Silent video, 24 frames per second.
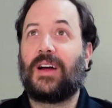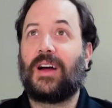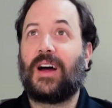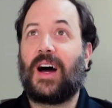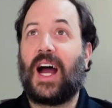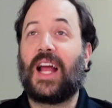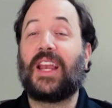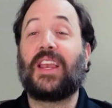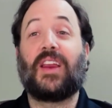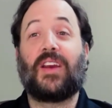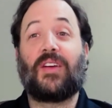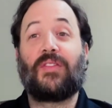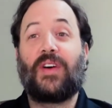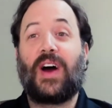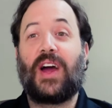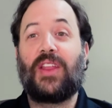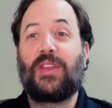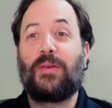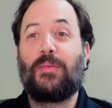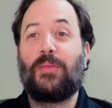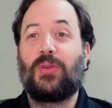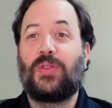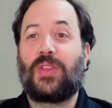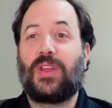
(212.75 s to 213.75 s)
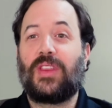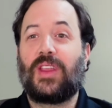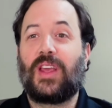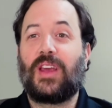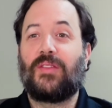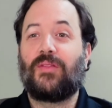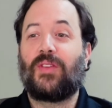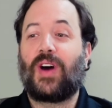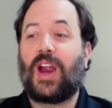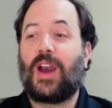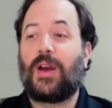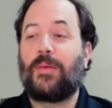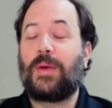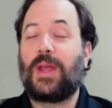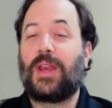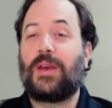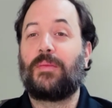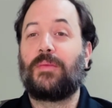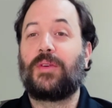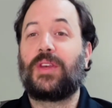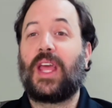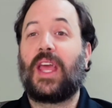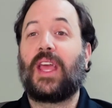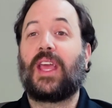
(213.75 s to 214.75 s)
identified them within the environment
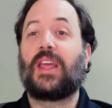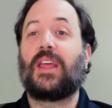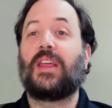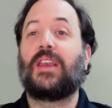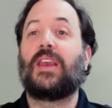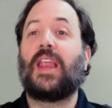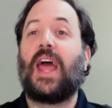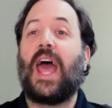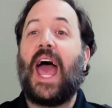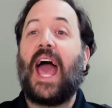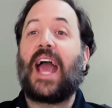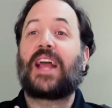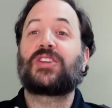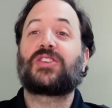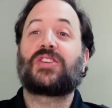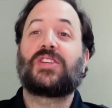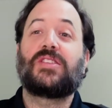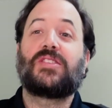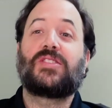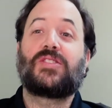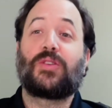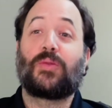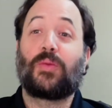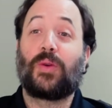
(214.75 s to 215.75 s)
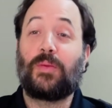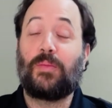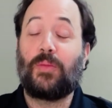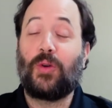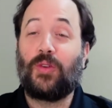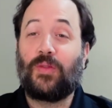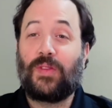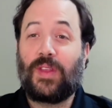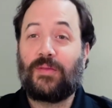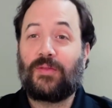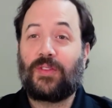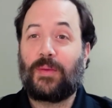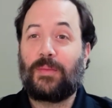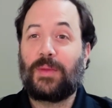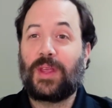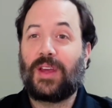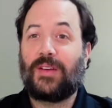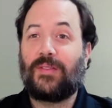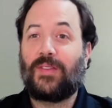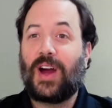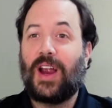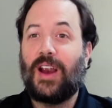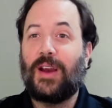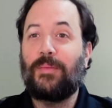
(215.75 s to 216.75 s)
and taken actions to remove them from the
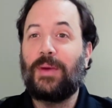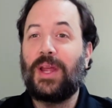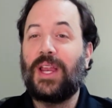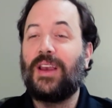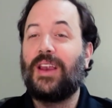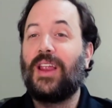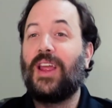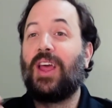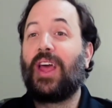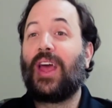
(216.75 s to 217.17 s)
environment.